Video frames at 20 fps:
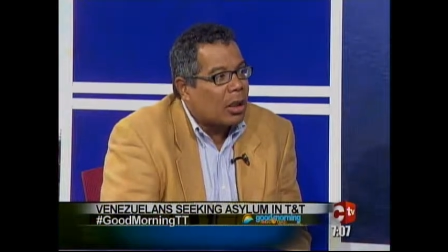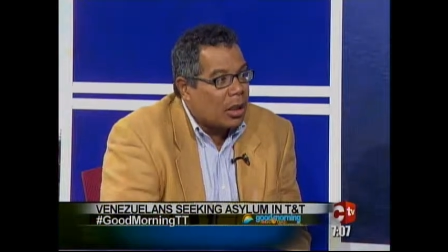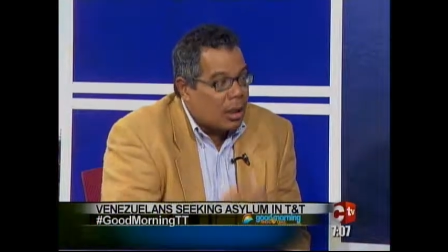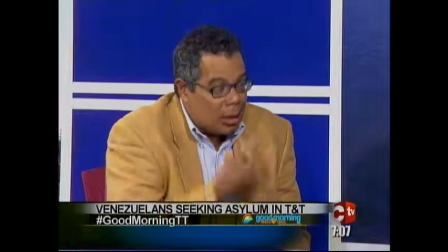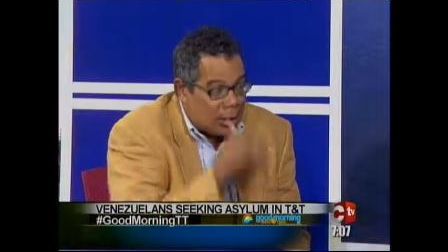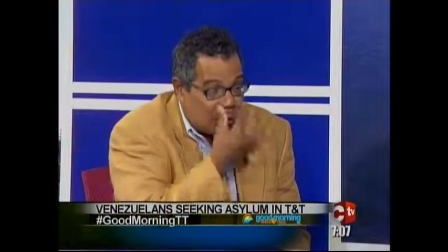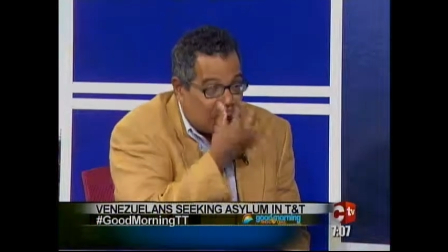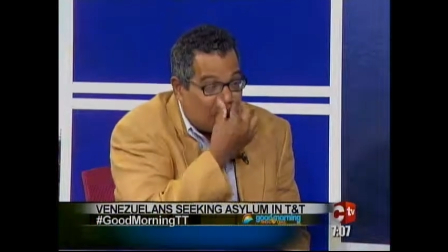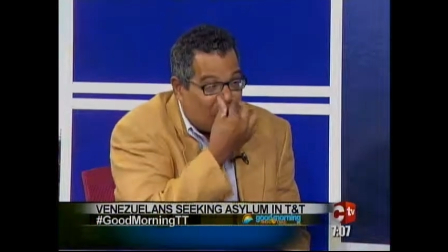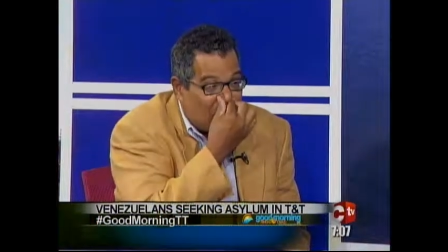
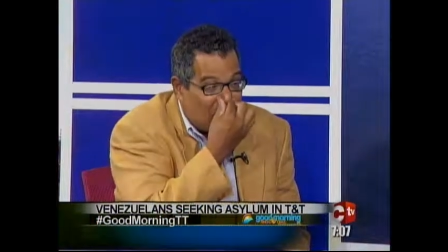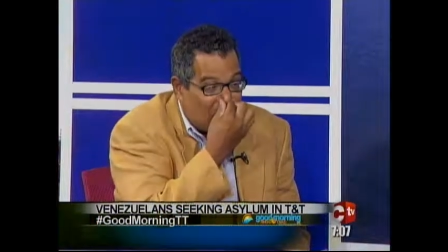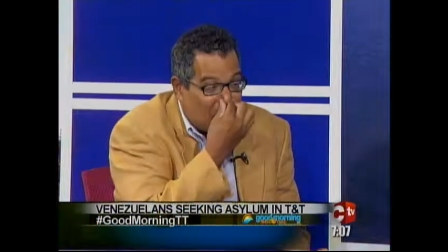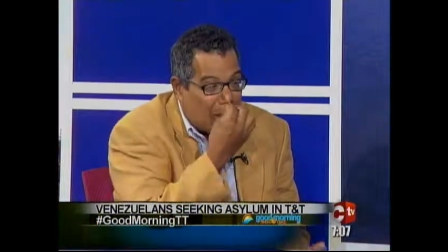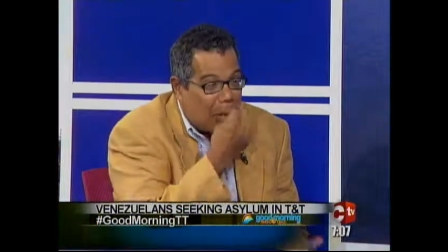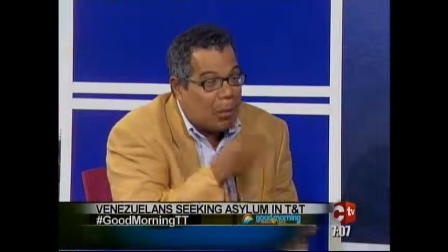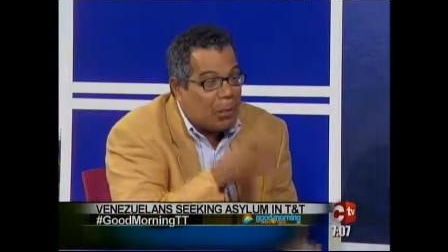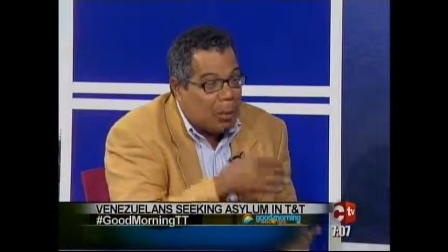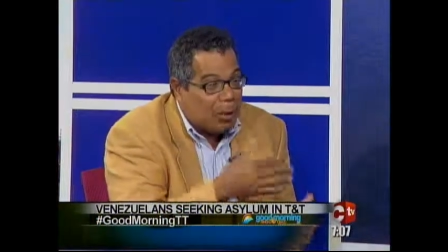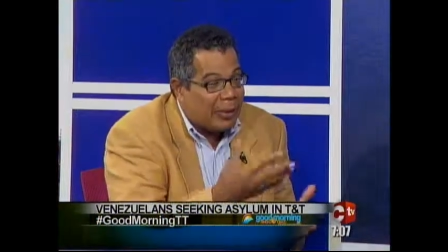to
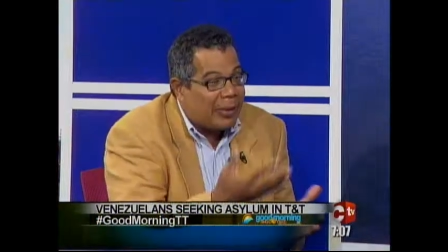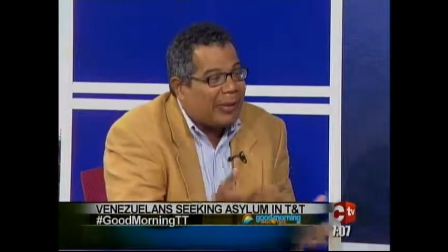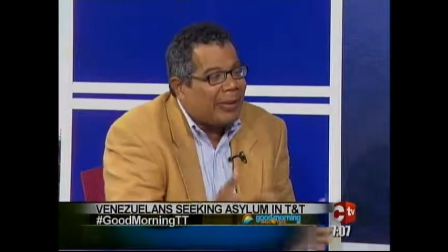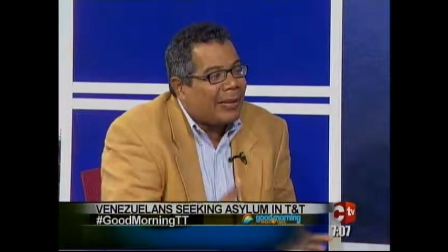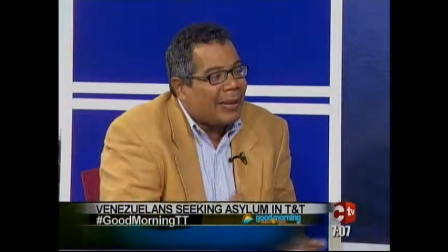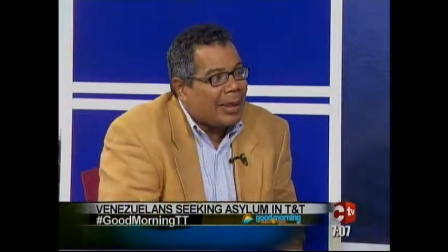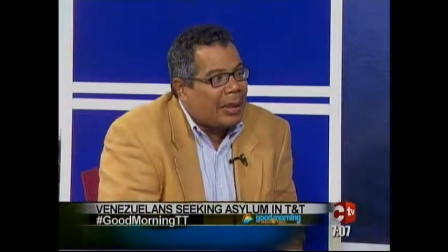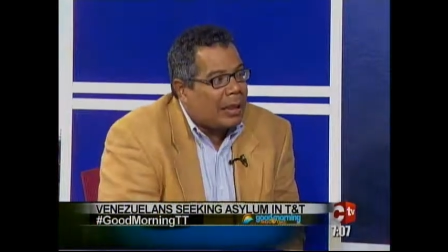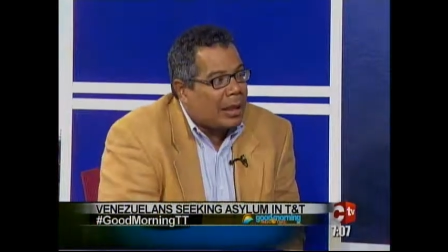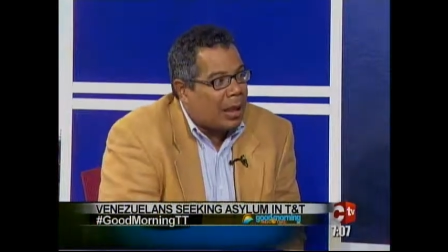
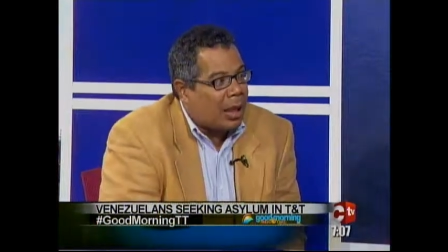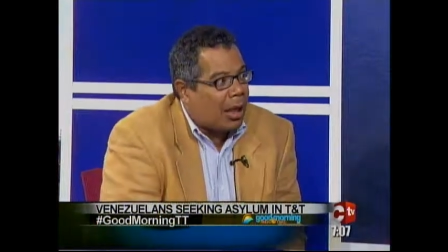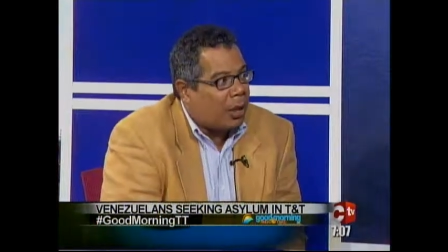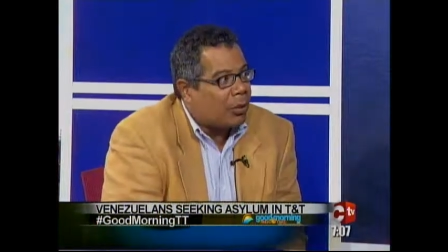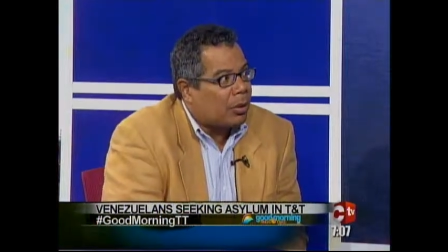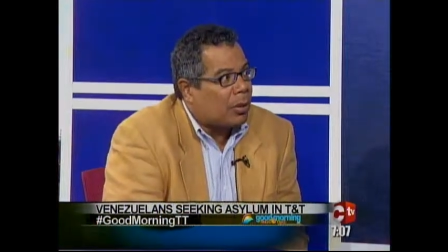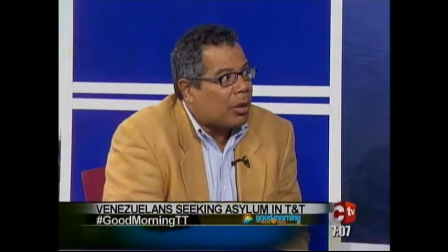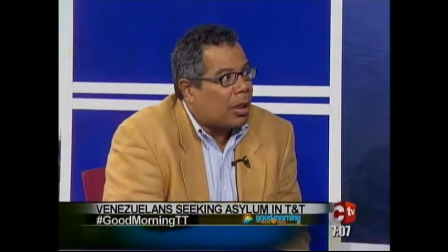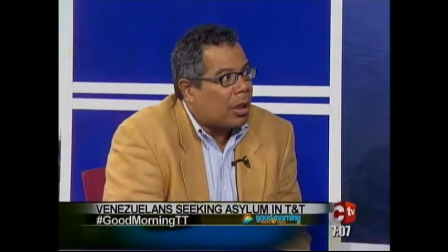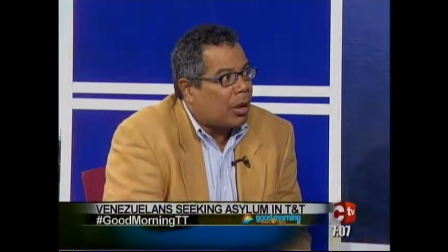seek out
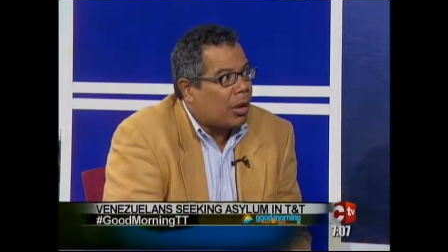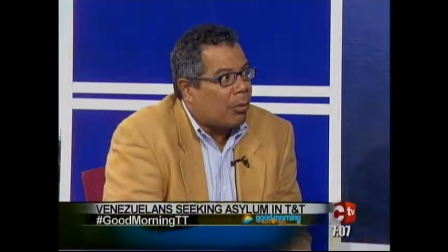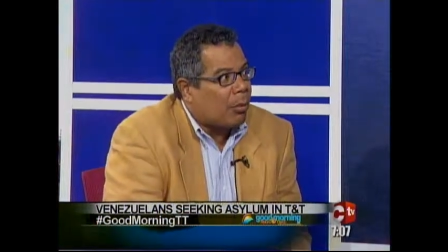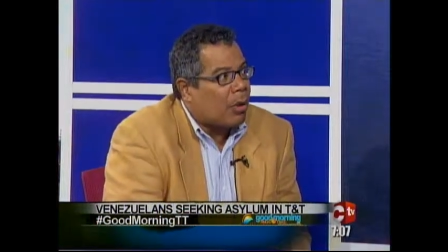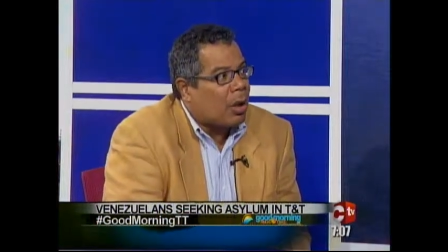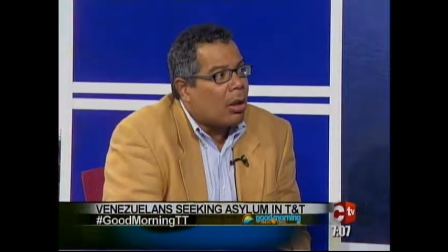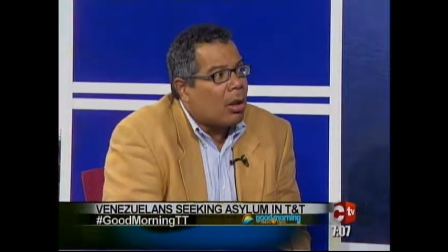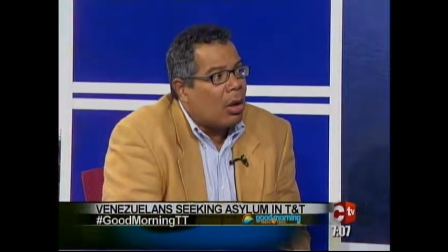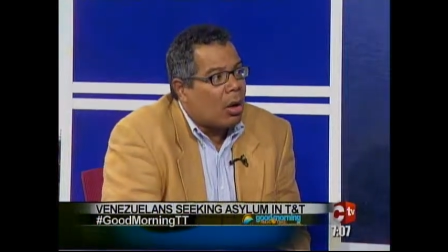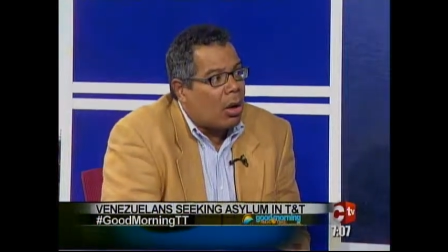
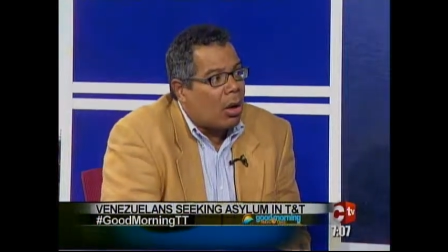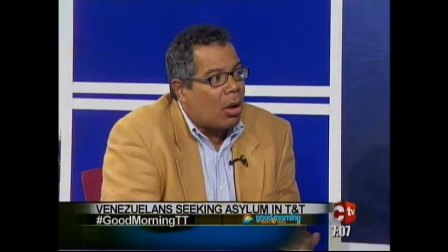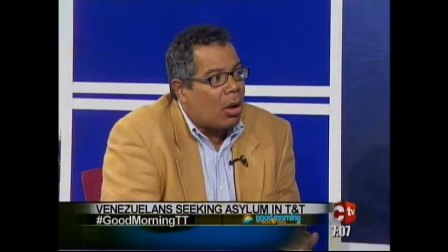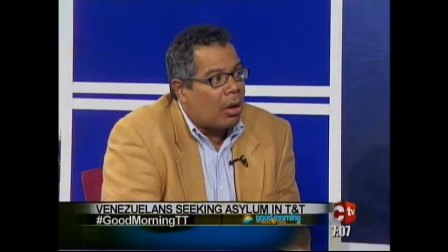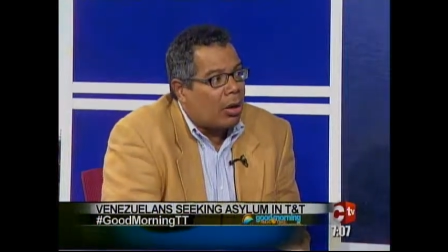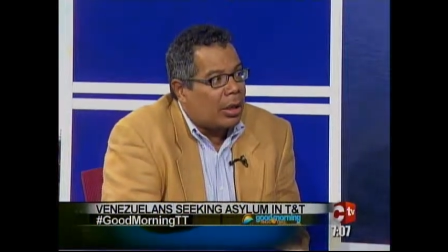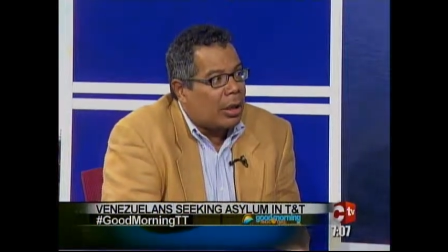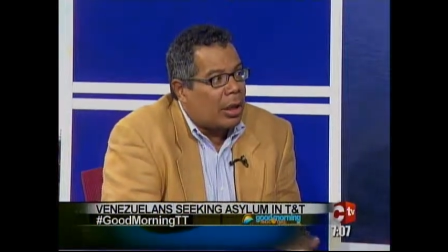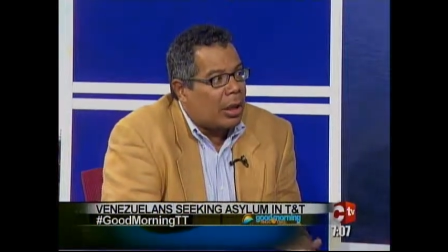on the